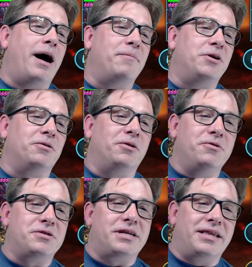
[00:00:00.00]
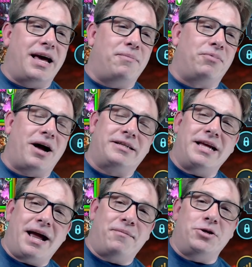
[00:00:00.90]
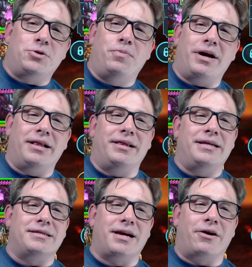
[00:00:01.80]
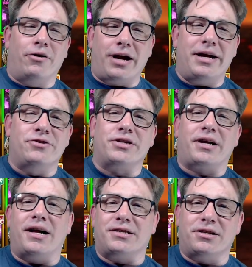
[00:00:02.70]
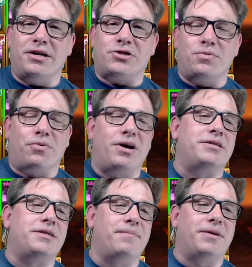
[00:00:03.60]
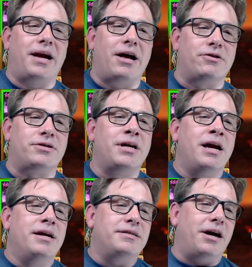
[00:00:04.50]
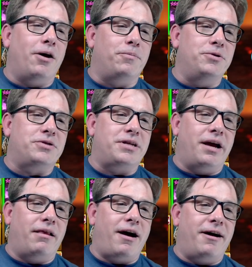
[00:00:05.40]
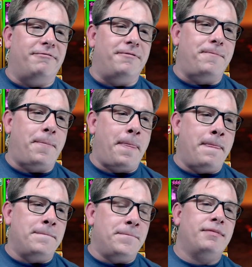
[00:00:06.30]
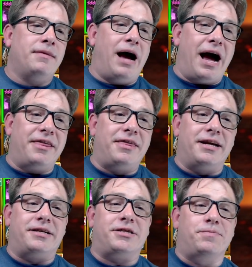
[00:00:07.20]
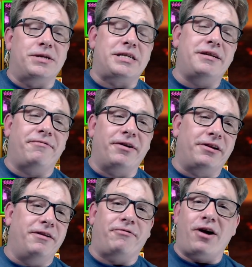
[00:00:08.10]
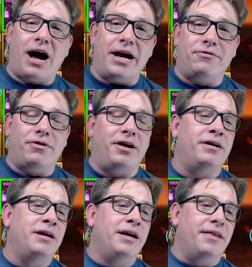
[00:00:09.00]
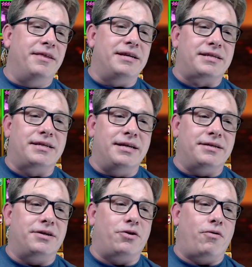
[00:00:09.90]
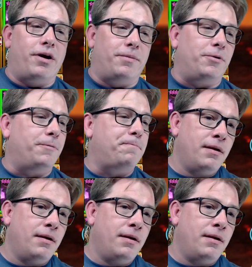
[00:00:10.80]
you're losing that block damage, but he's like, okay, here's a consolation prize, something else to help you stay alive. I think specifically for Hydra, this is incredible.